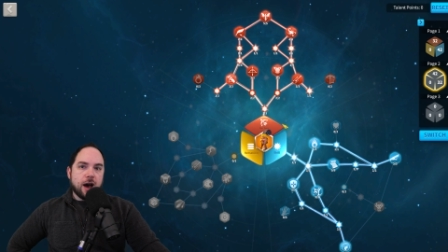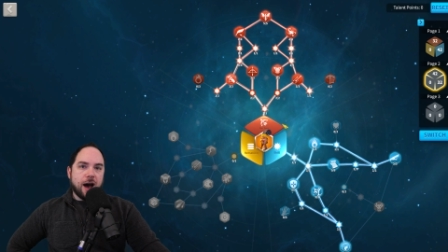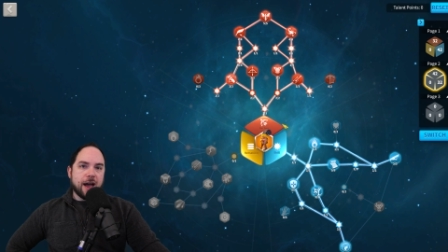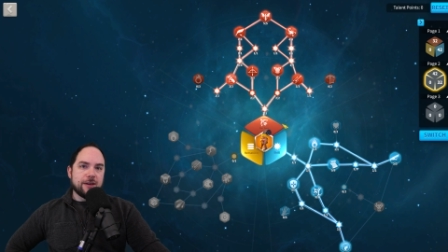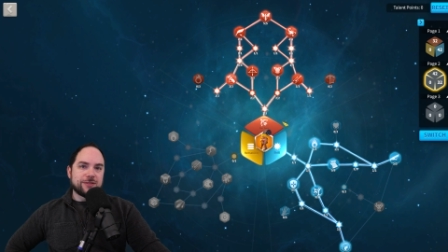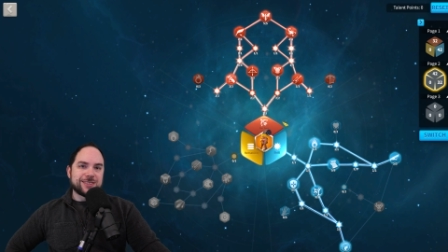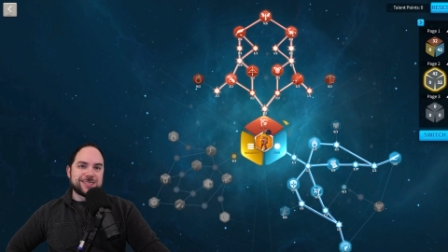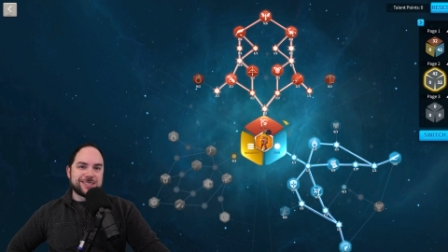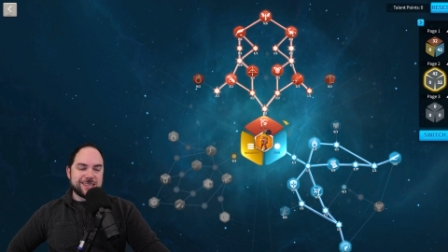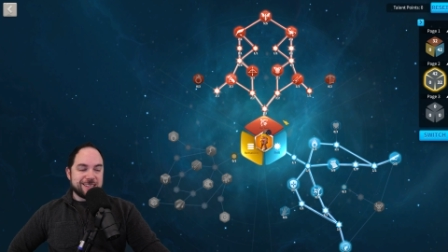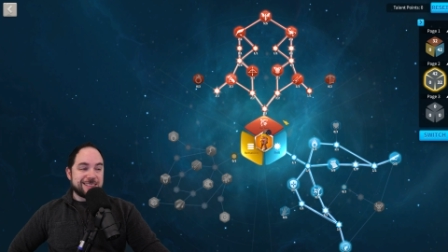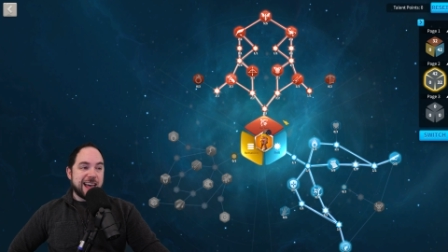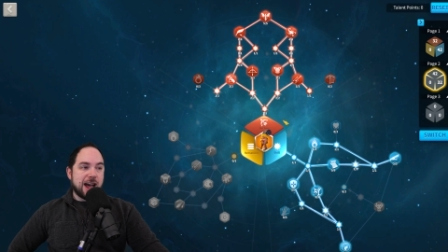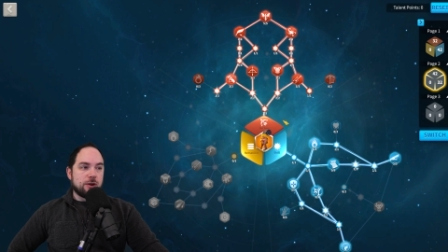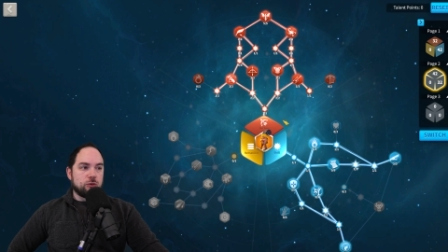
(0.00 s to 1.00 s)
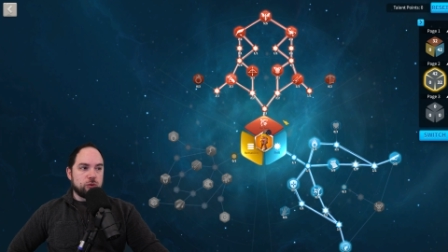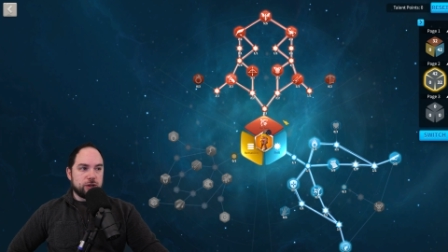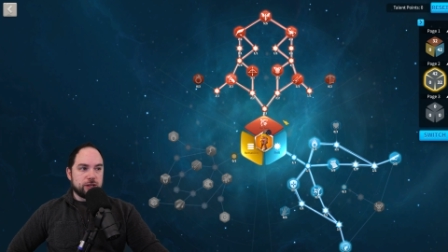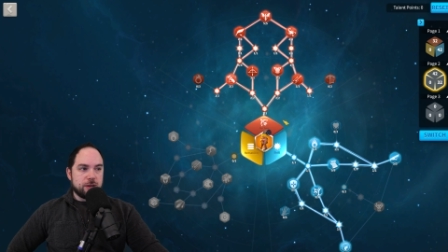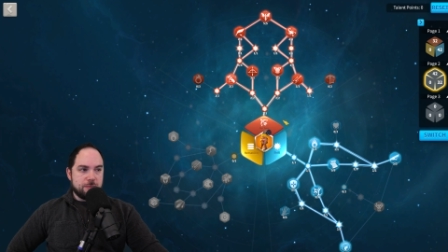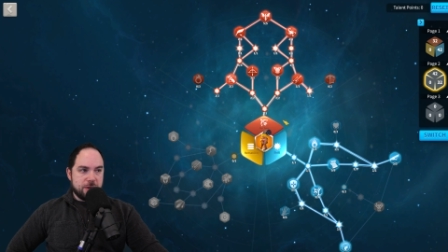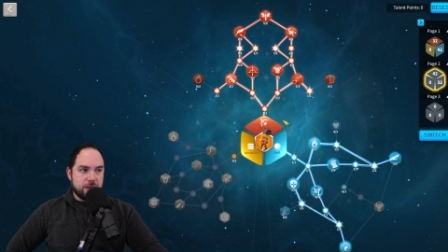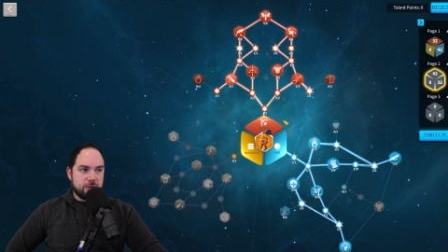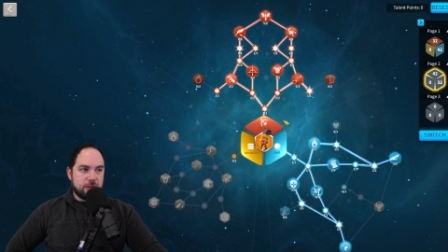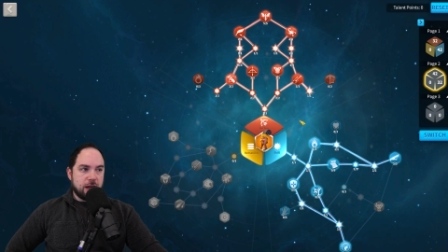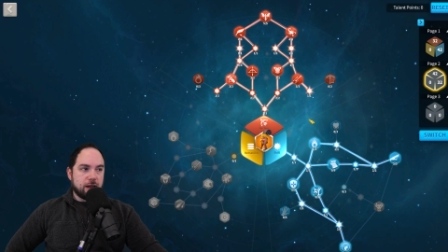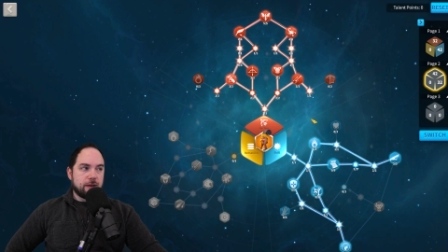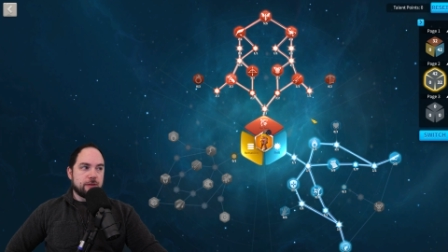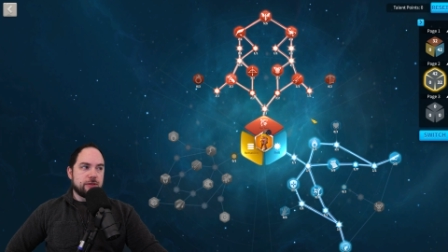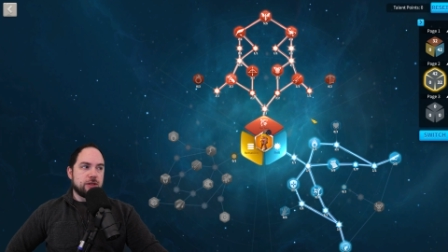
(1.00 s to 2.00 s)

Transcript: I haven't seen that really be a thing.